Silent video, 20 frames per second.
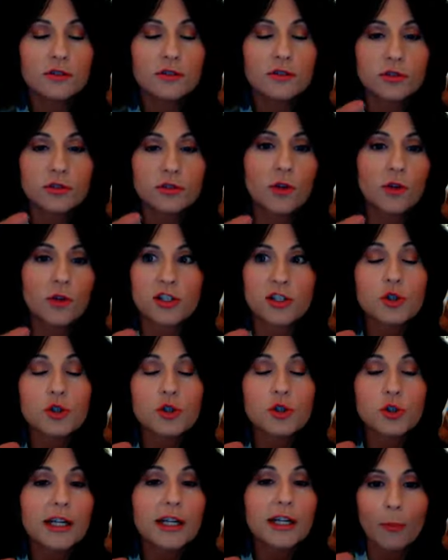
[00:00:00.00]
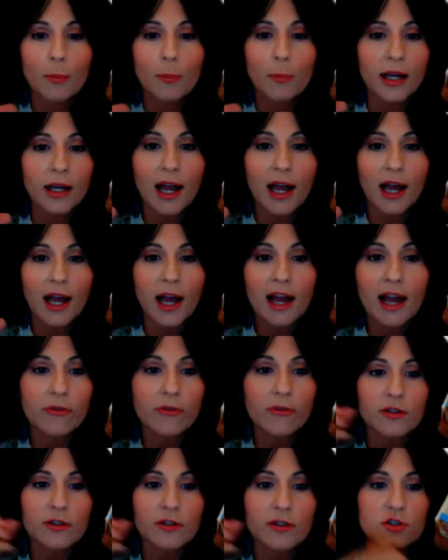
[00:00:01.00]
do not streak on me. I have
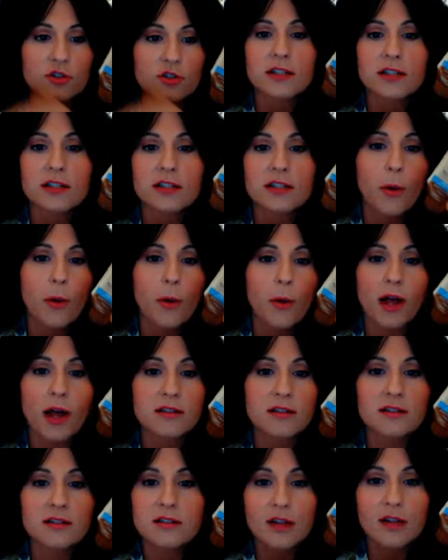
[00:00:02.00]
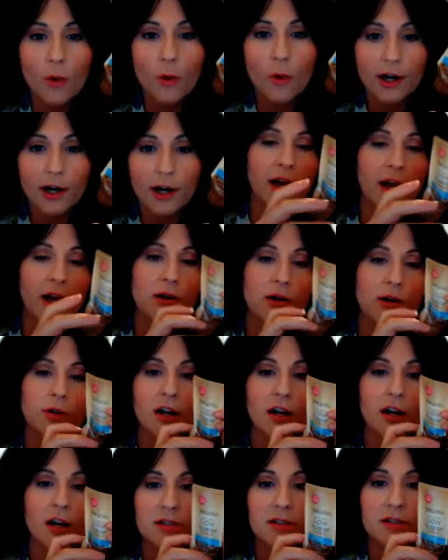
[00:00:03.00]
a streak spot somewhere. I don't
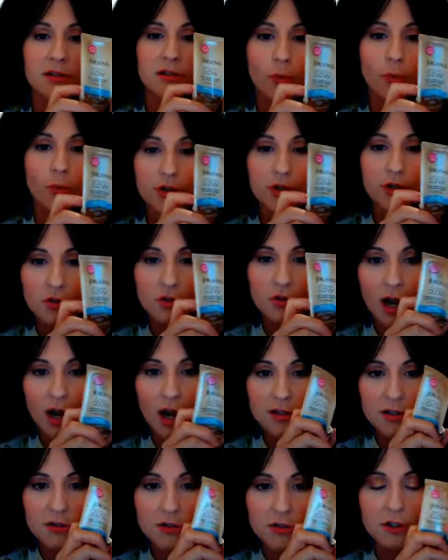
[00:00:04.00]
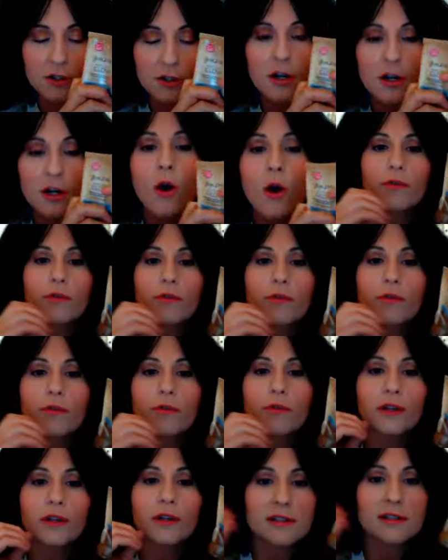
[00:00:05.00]
care if it's the moisturizer or
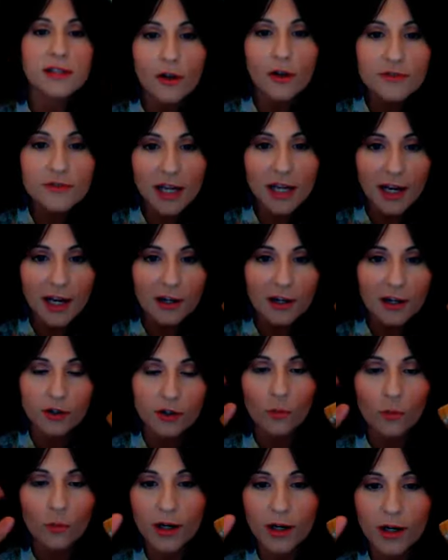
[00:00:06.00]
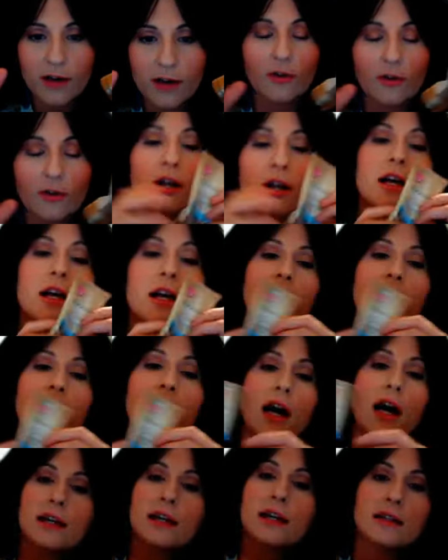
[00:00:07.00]
the self-tanner or whatever.
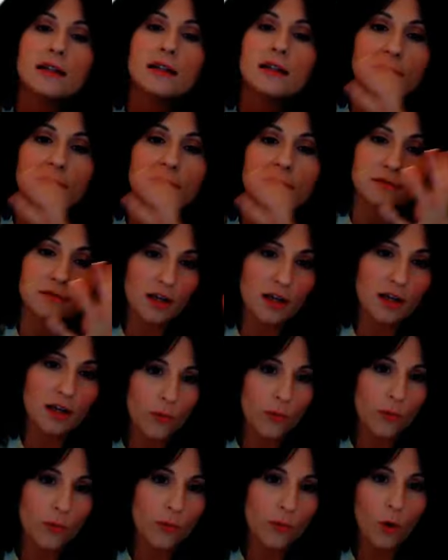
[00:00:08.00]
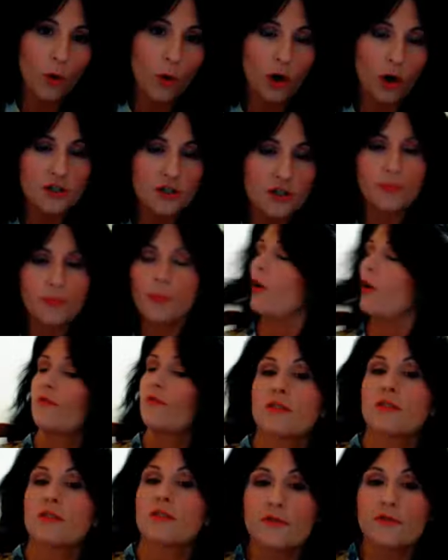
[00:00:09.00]
None of them works
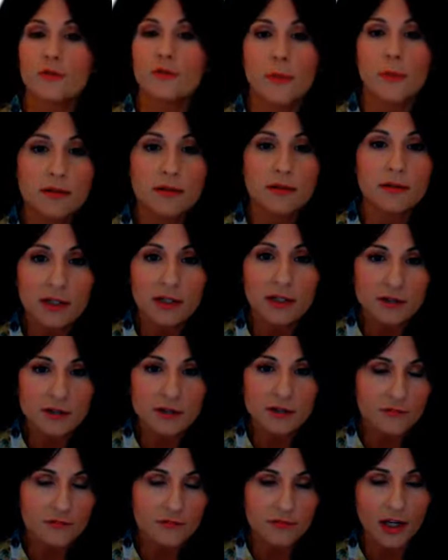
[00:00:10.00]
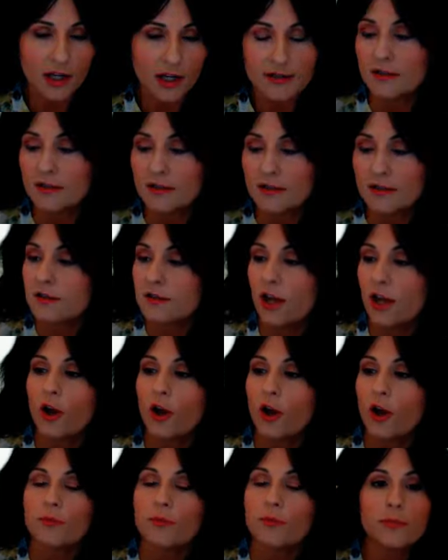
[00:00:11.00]
perfectly for me. It just doesn't.
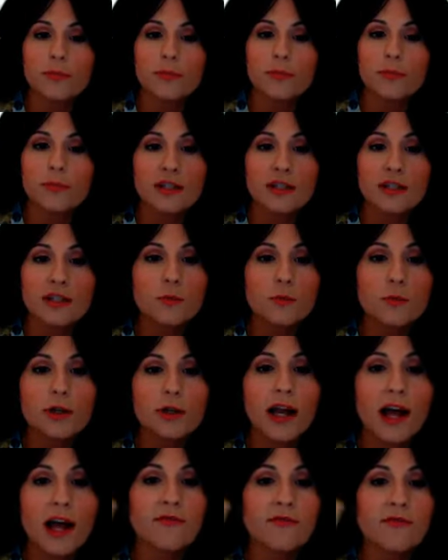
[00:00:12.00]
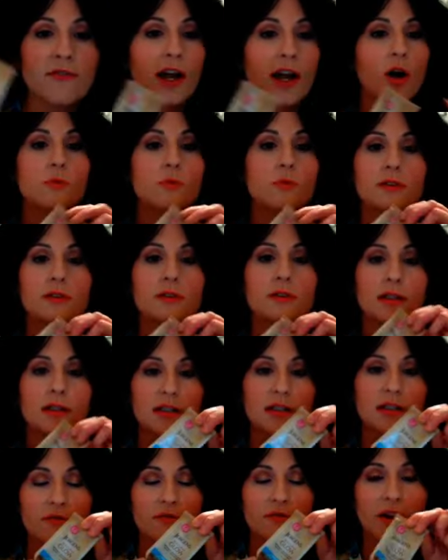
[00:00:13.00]
So, but this one I found,
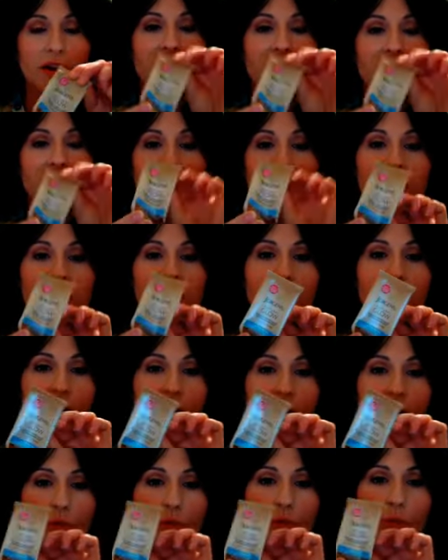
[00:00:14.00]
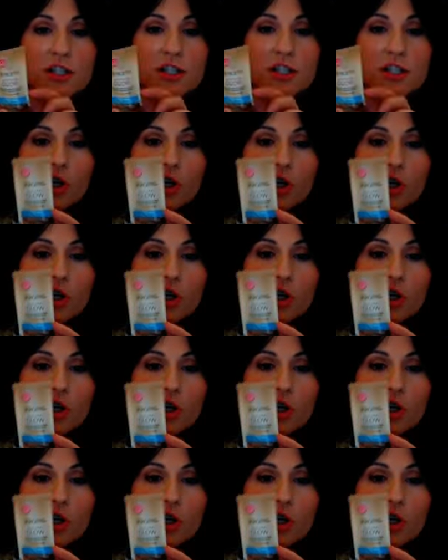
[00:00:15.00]
it's a very thick, rich